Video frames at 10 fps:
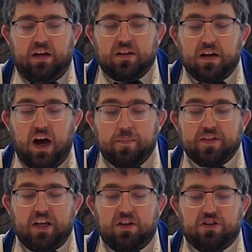The
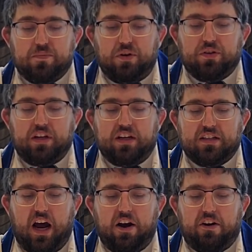commentators build an
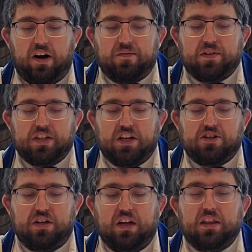entire
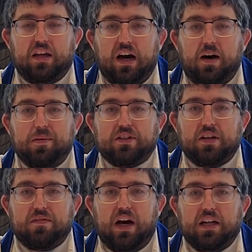conversation in the commas
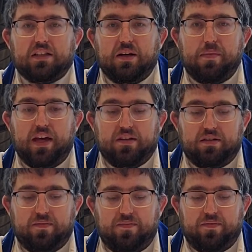of God's command.
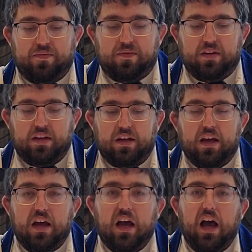
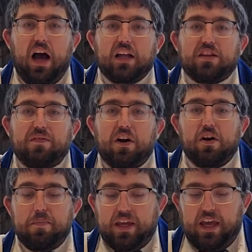At the very
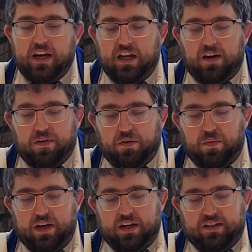beginning of our
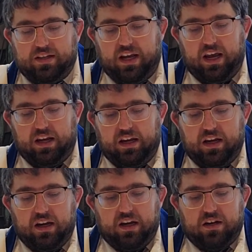reading today,
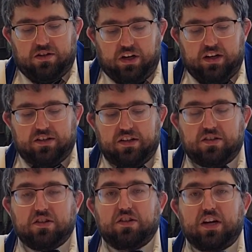
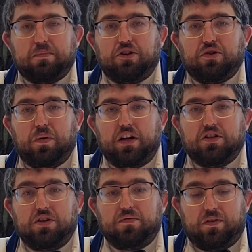Genesis chapter
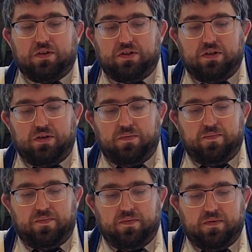22, verse 2.
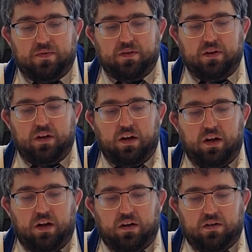
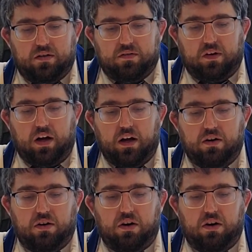Vayomer